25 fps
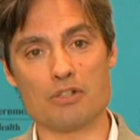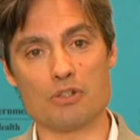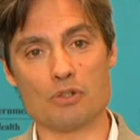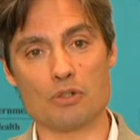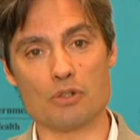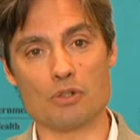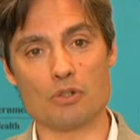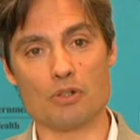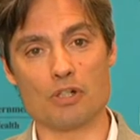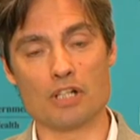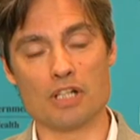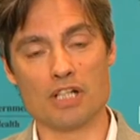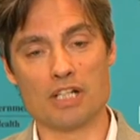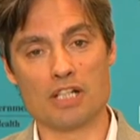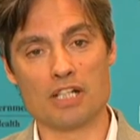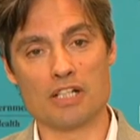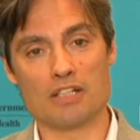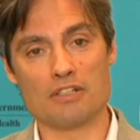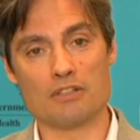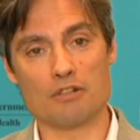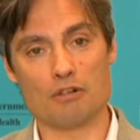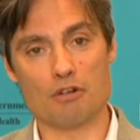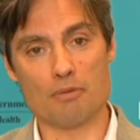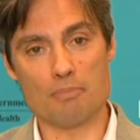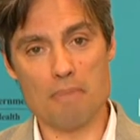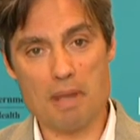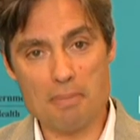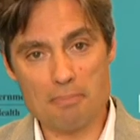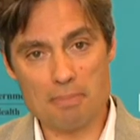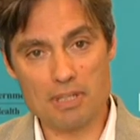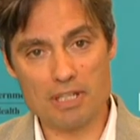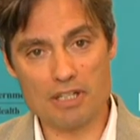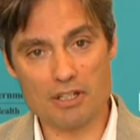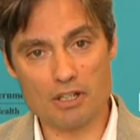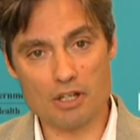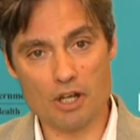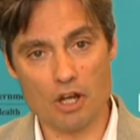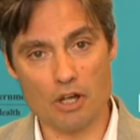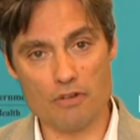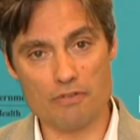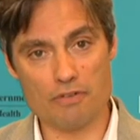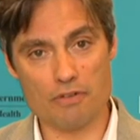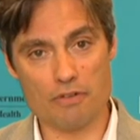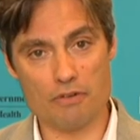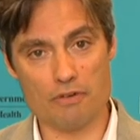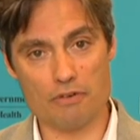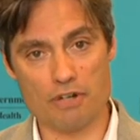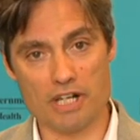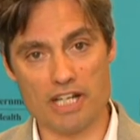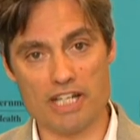sure to remember the
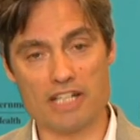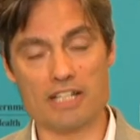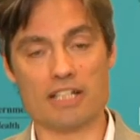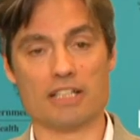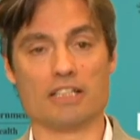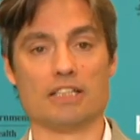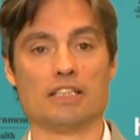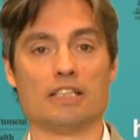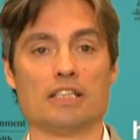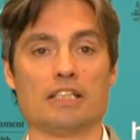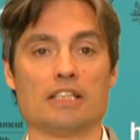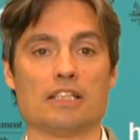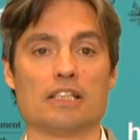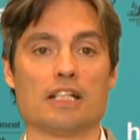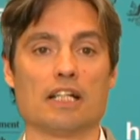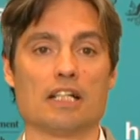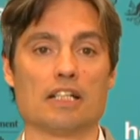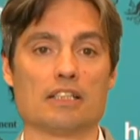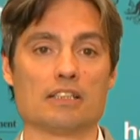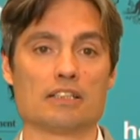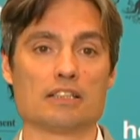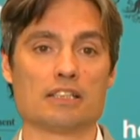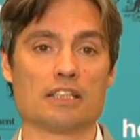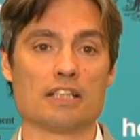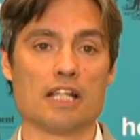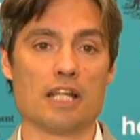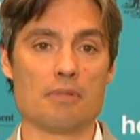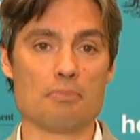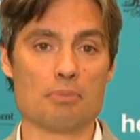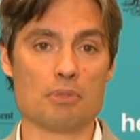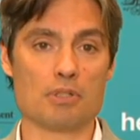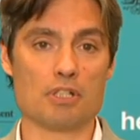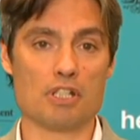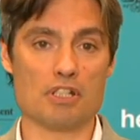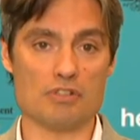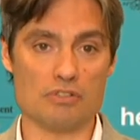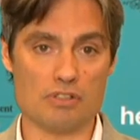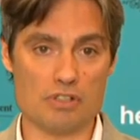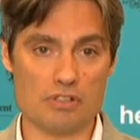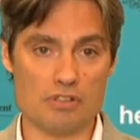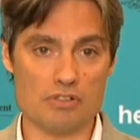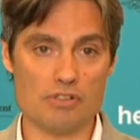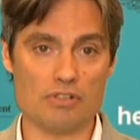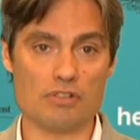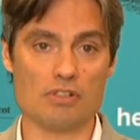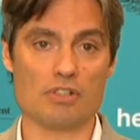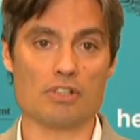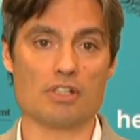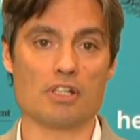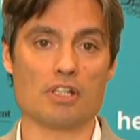COVID 3, uh, keep your
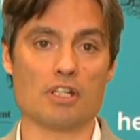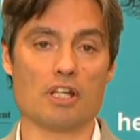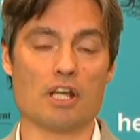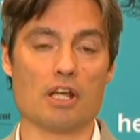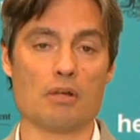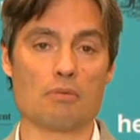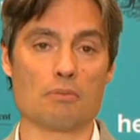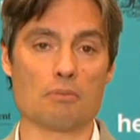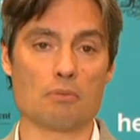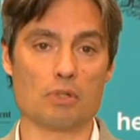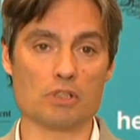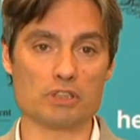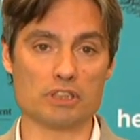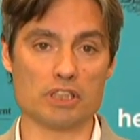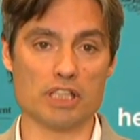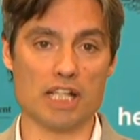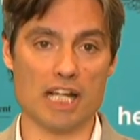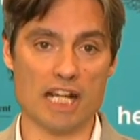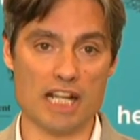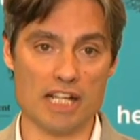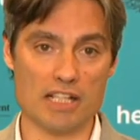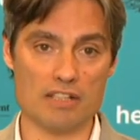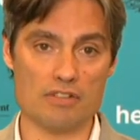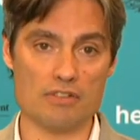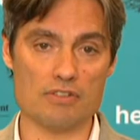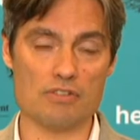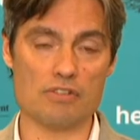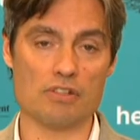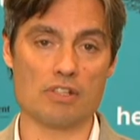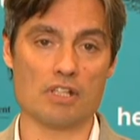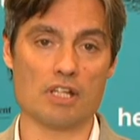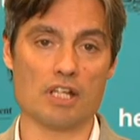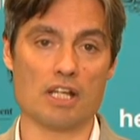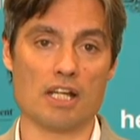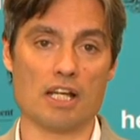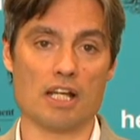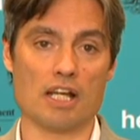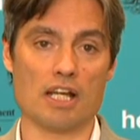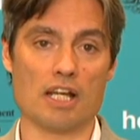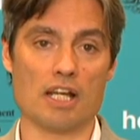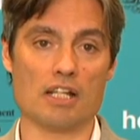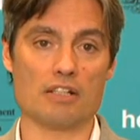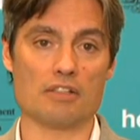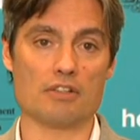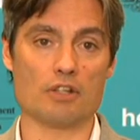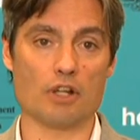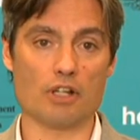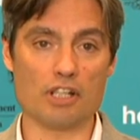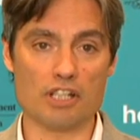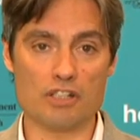distance, uh, wash your hands,
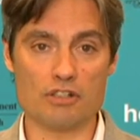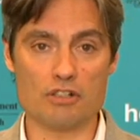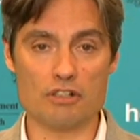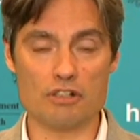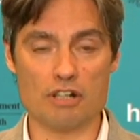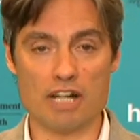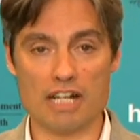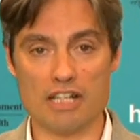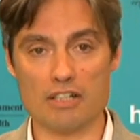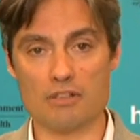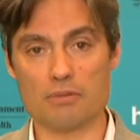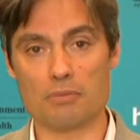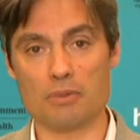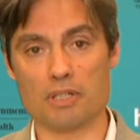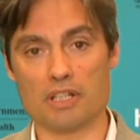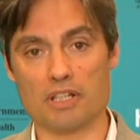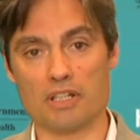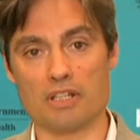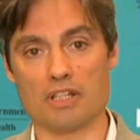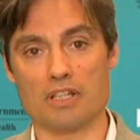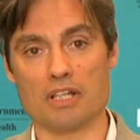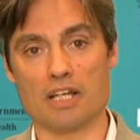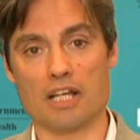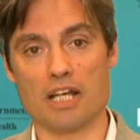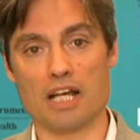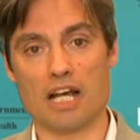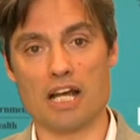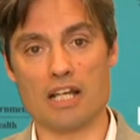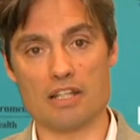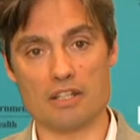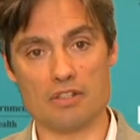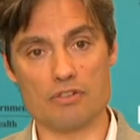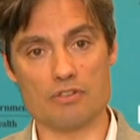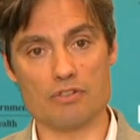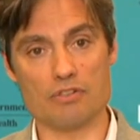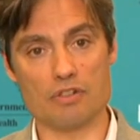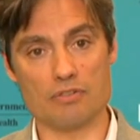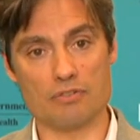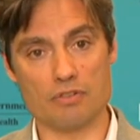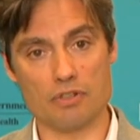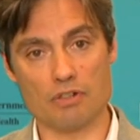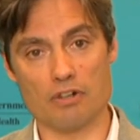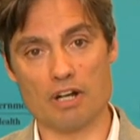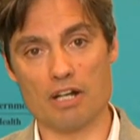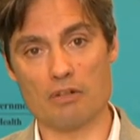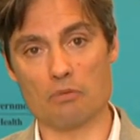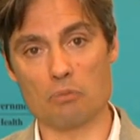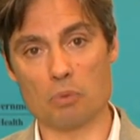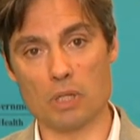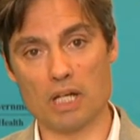uh, don't interact with others if
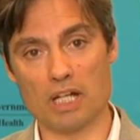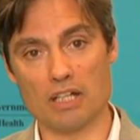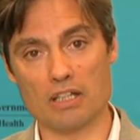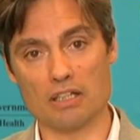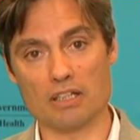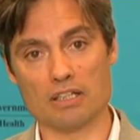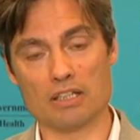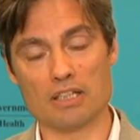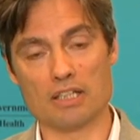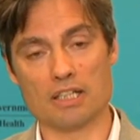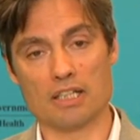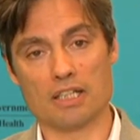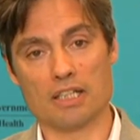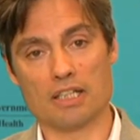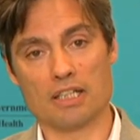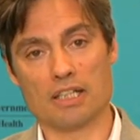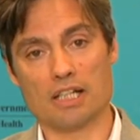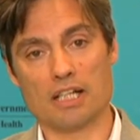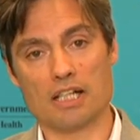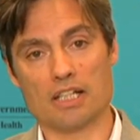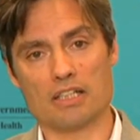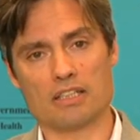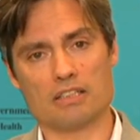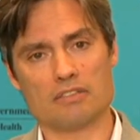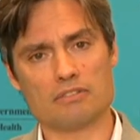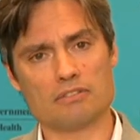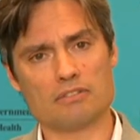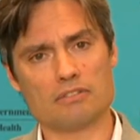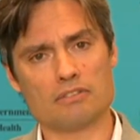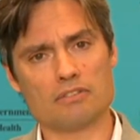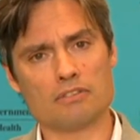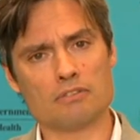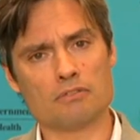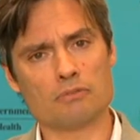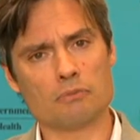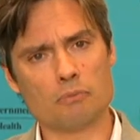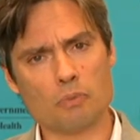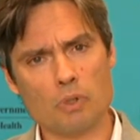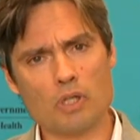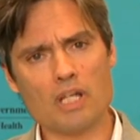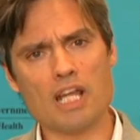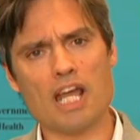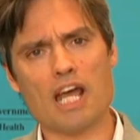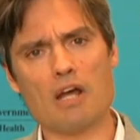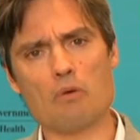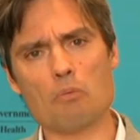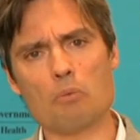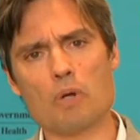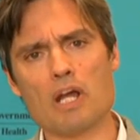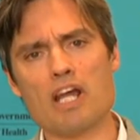you're unwell. Uh, work
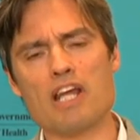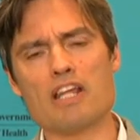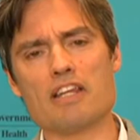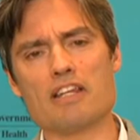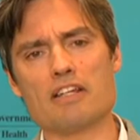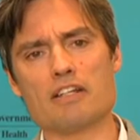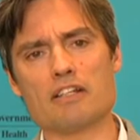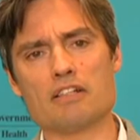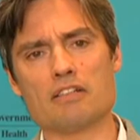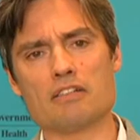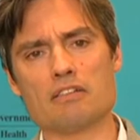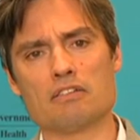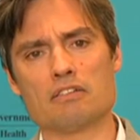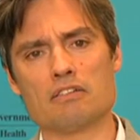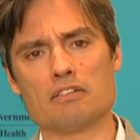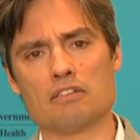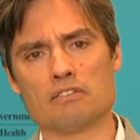out where the